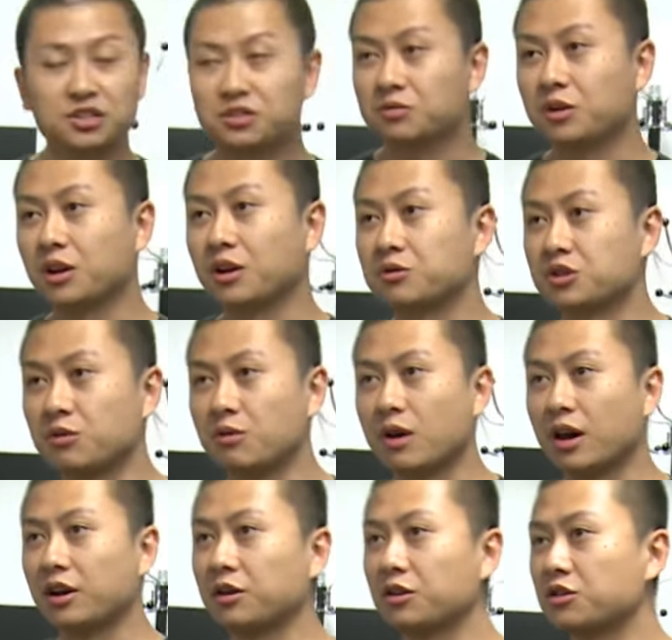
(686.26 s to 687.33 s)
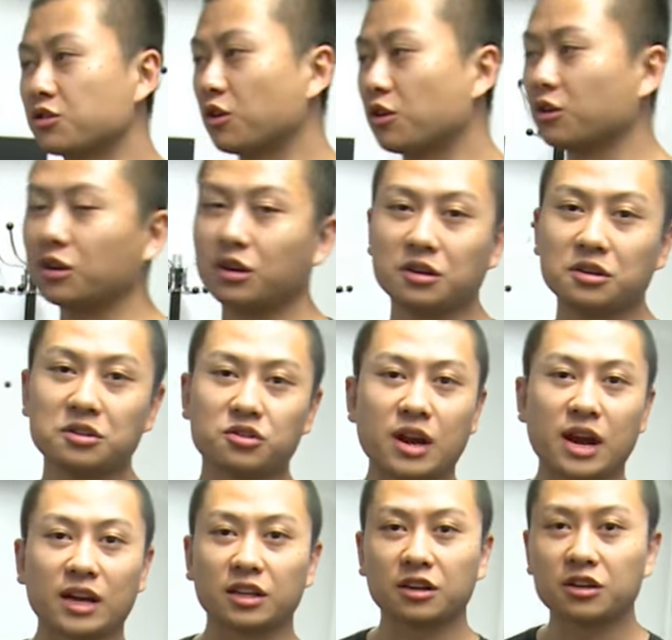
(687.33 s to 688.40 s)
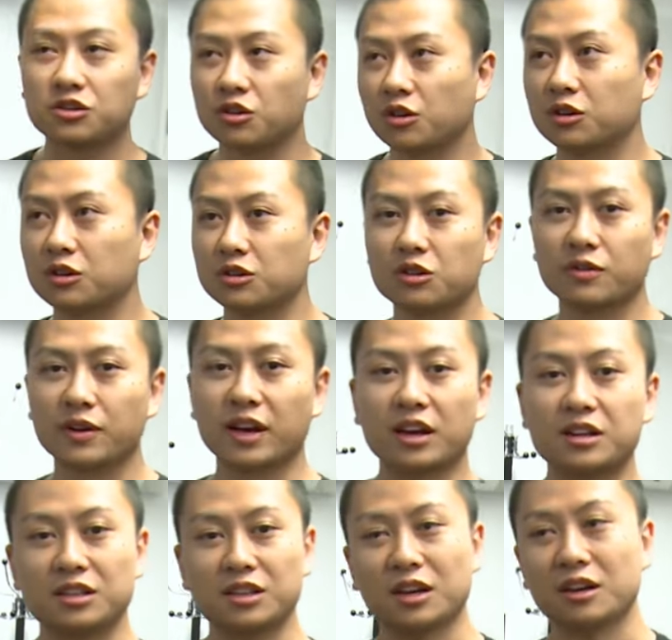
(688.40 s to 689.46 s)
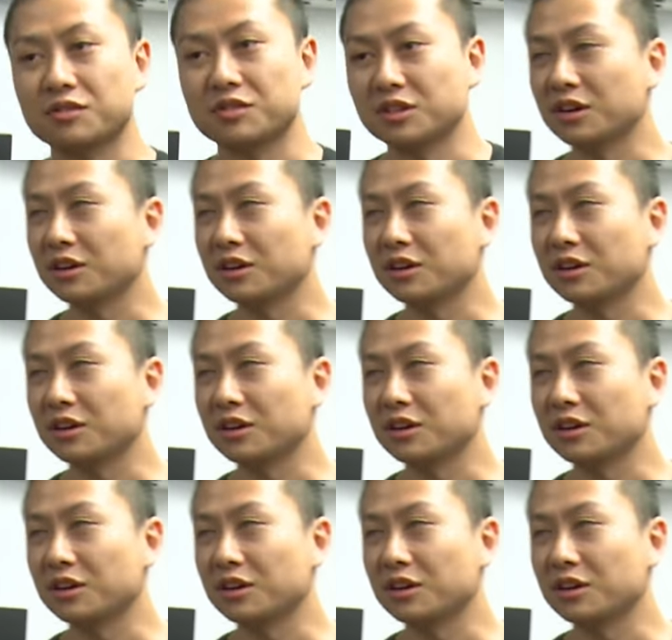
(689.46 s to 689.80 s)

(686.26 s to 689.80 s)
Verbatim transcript: you know, Serato controllers, Traktor controllers, all that kind of stuff. So